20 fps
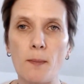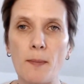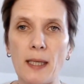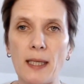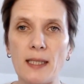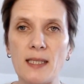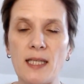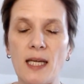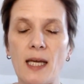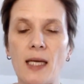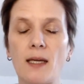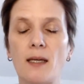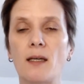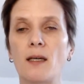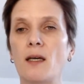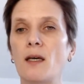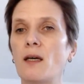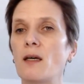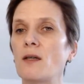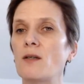a meeting,
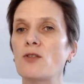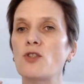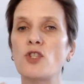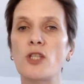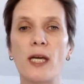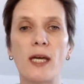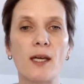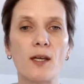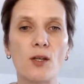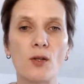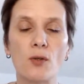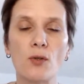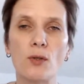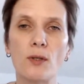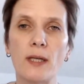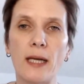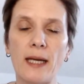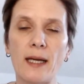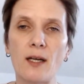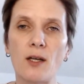share
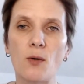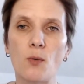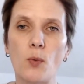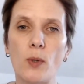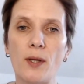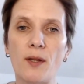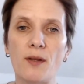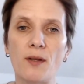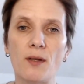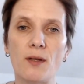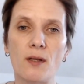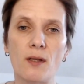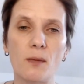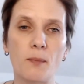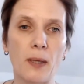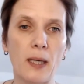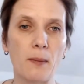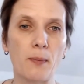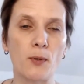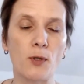your link with
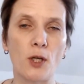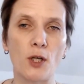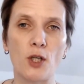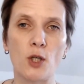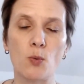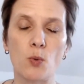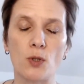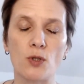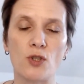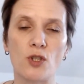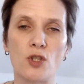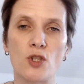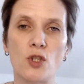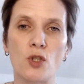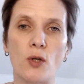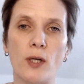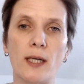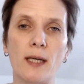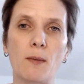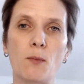the people that you want to
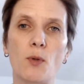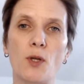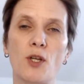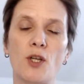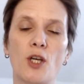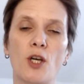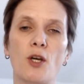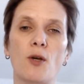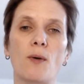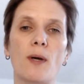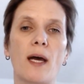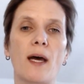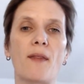join in with you,